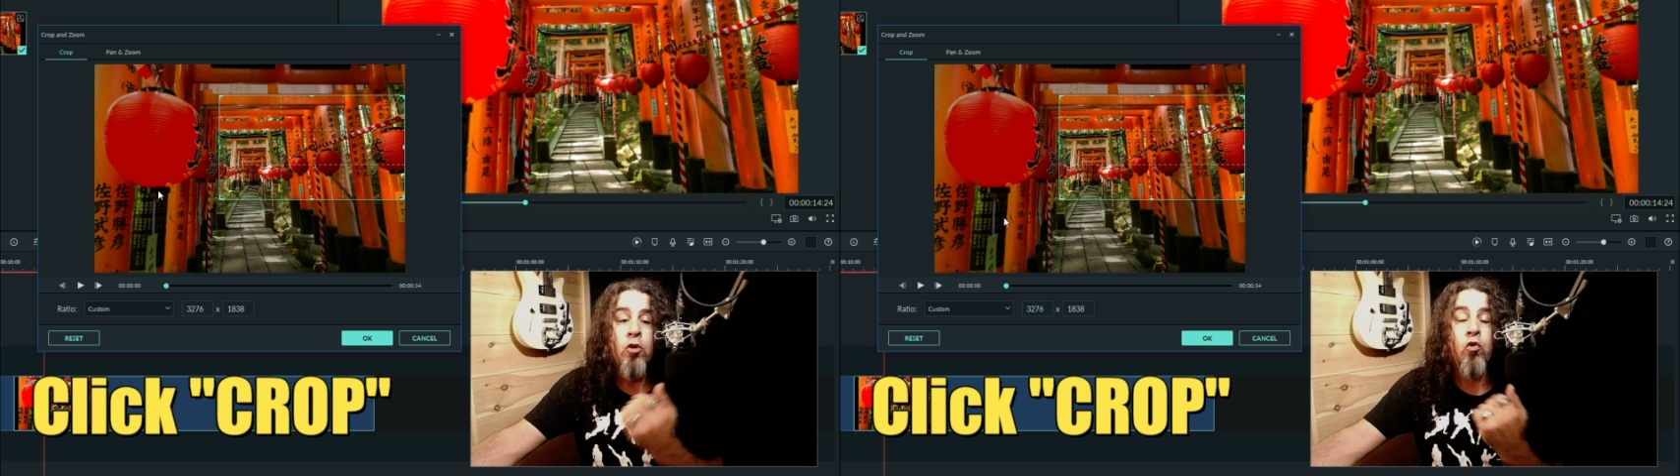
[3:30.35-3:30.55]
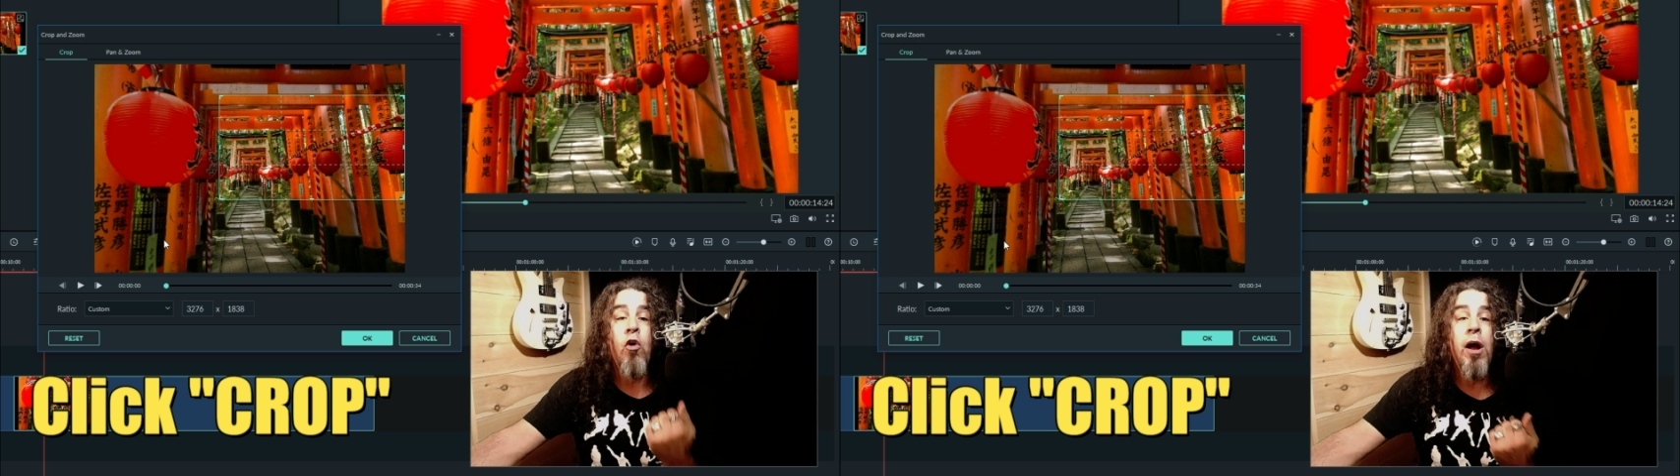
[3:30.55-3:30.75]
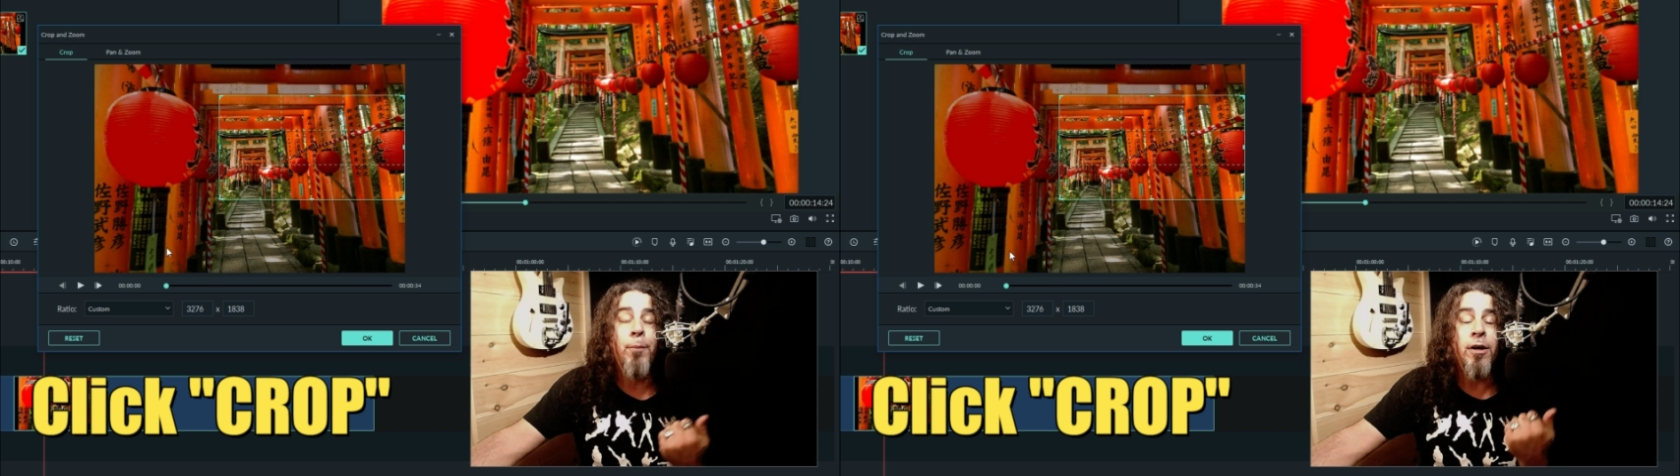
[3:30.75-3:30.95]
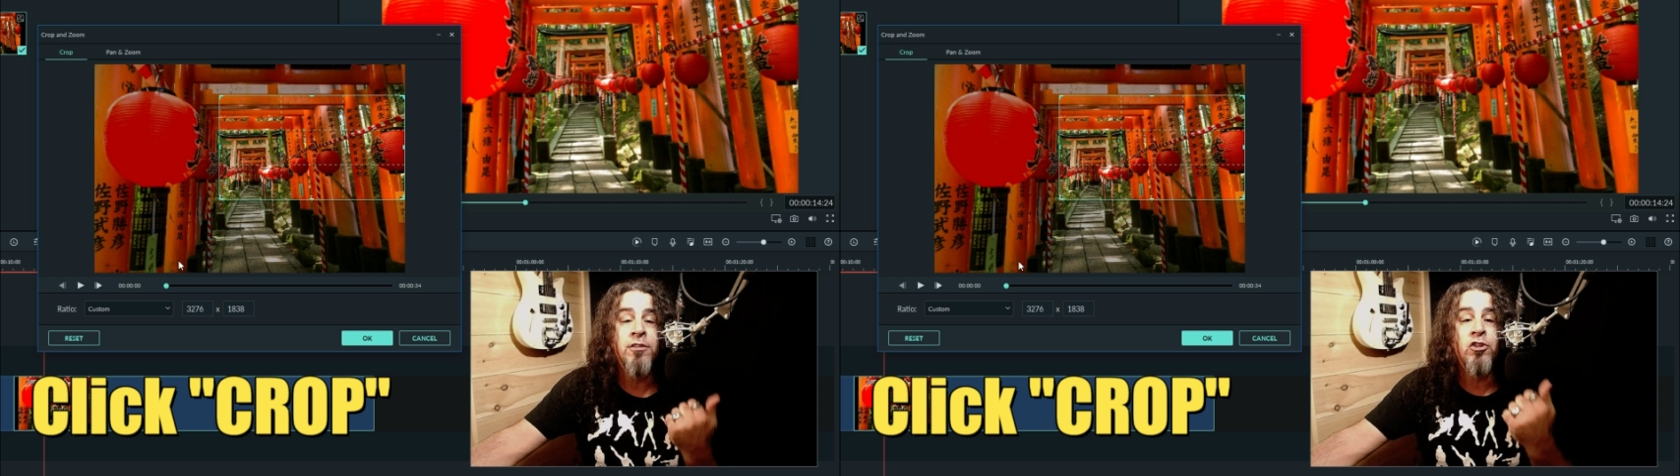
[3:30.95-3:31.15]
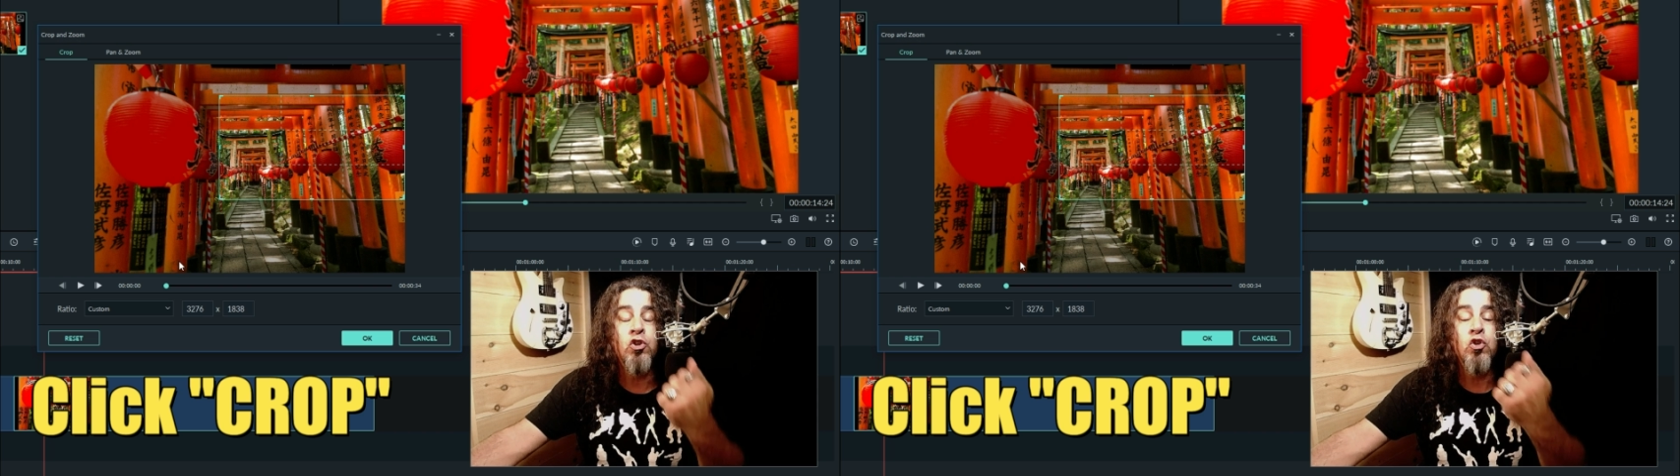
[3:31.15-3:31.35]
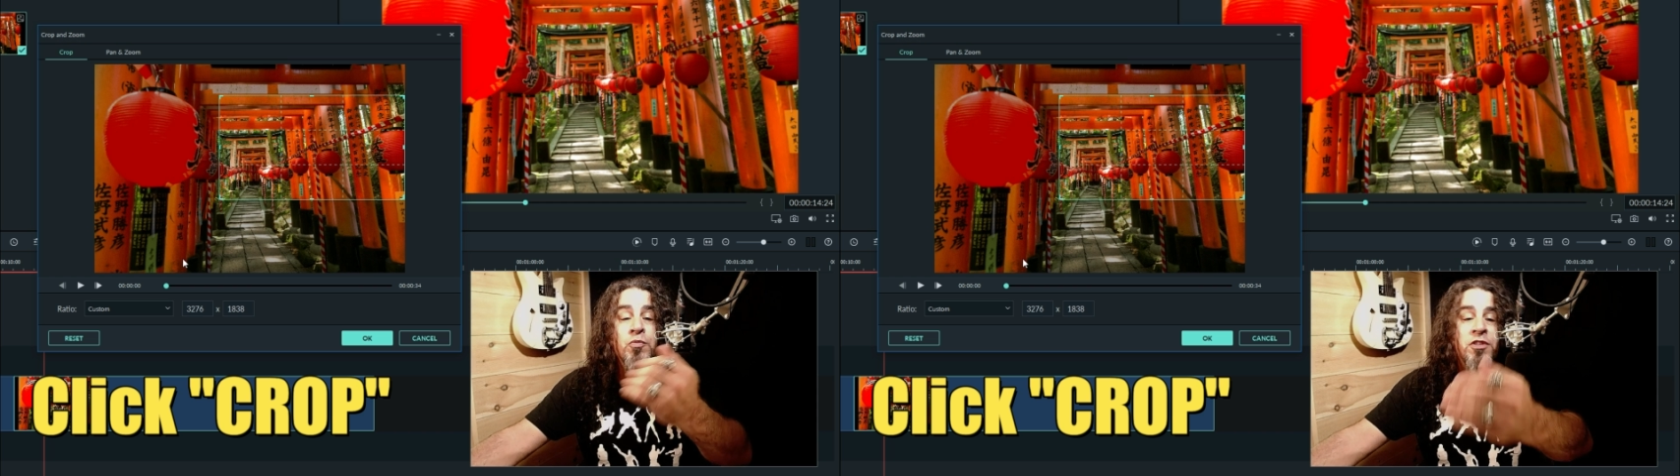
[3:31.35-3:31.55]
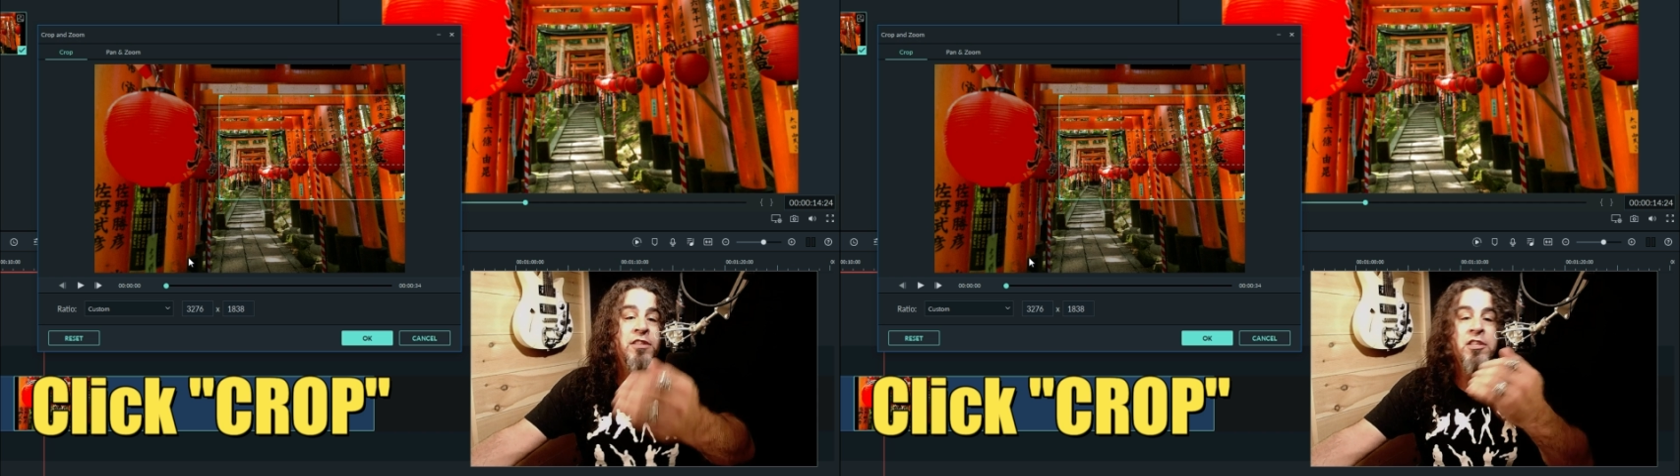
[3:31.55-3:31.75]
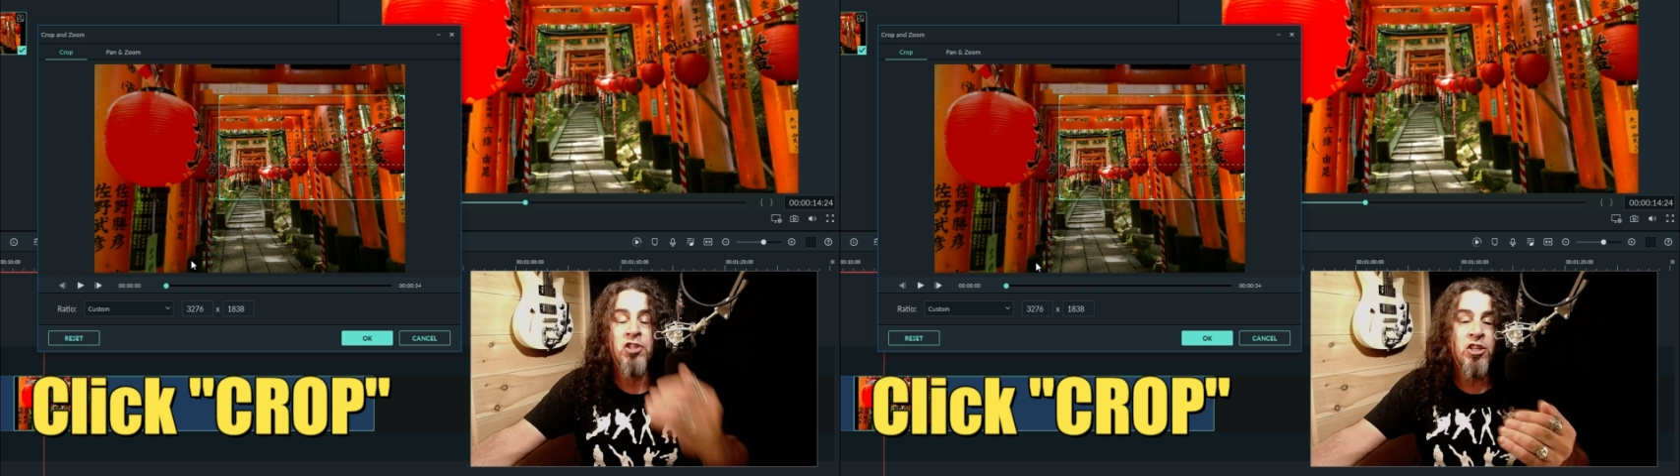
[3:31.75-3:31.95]
crop assumes
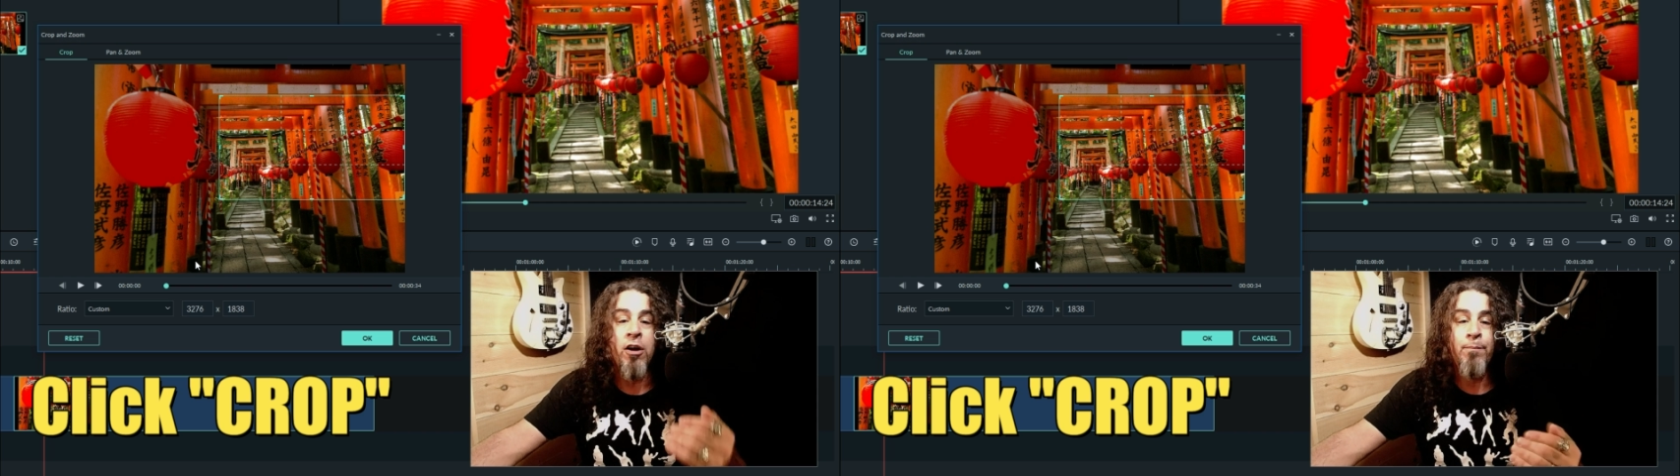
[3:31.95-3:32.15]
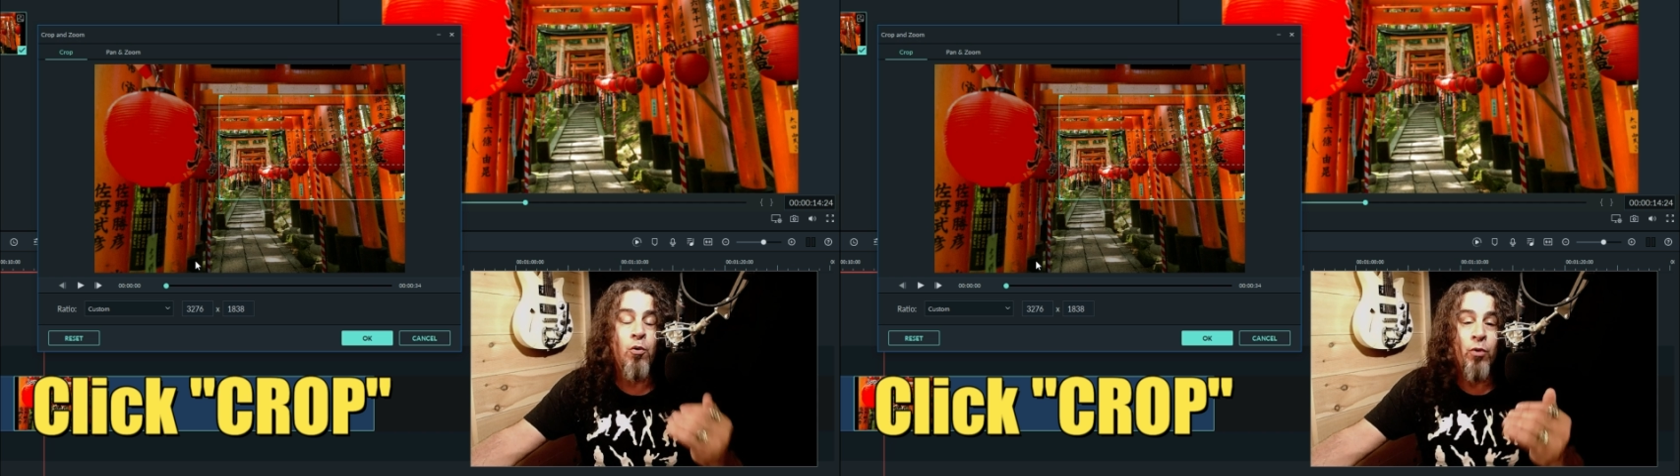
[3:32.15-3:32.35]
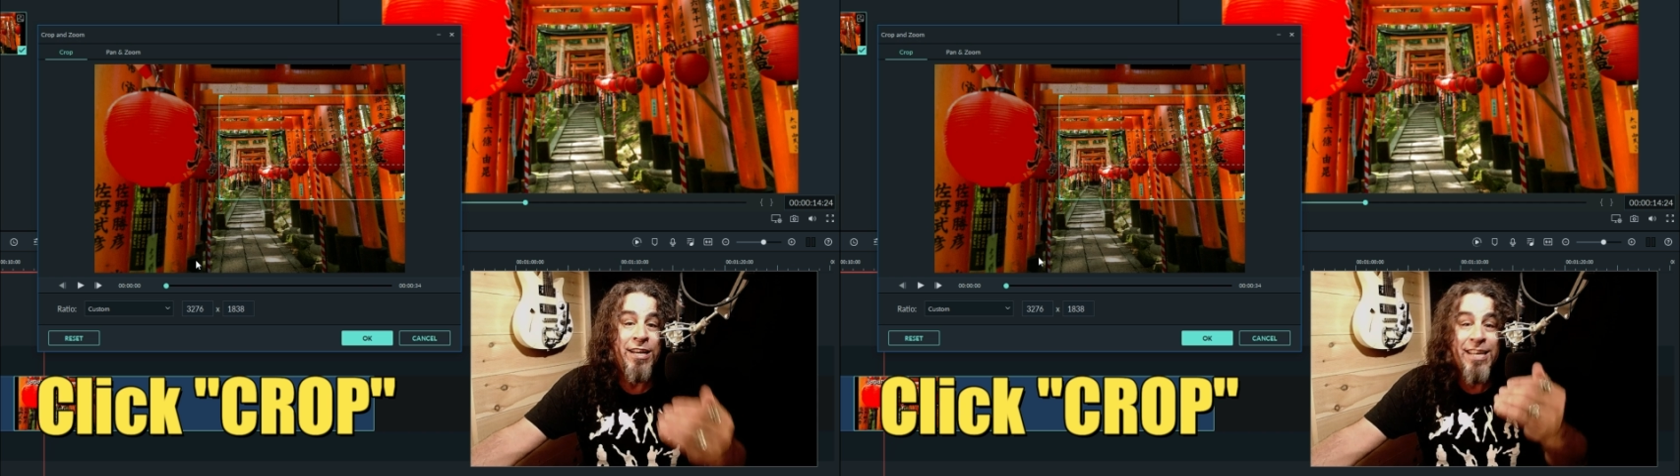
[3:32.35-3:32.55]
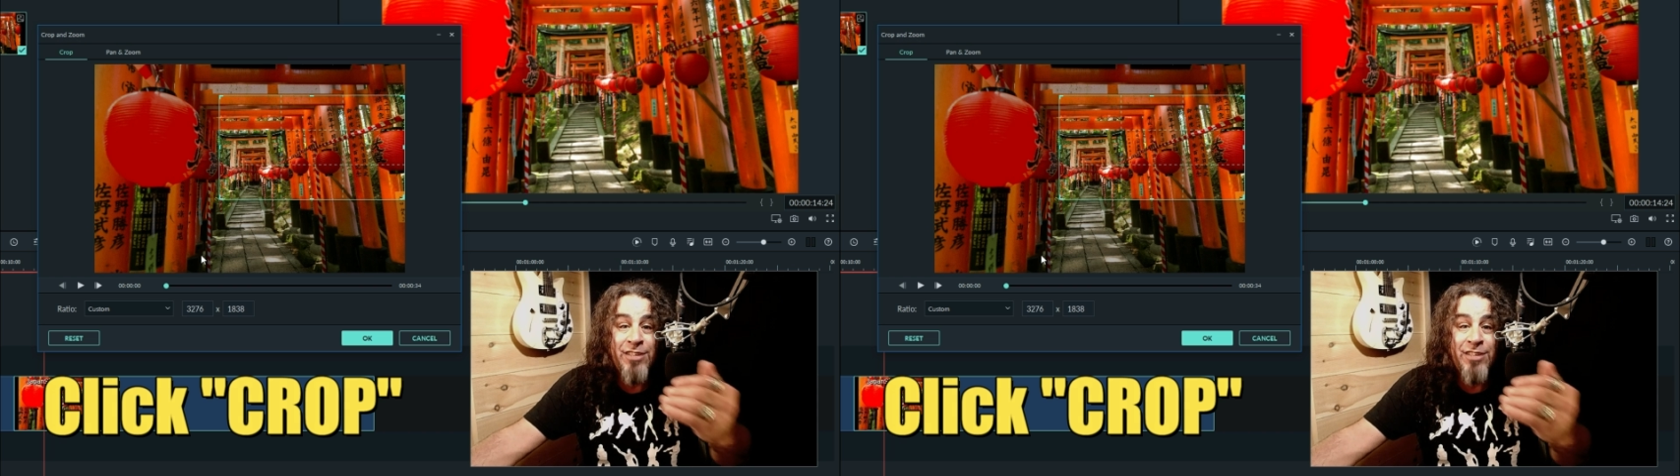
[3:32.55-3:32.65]
that the start point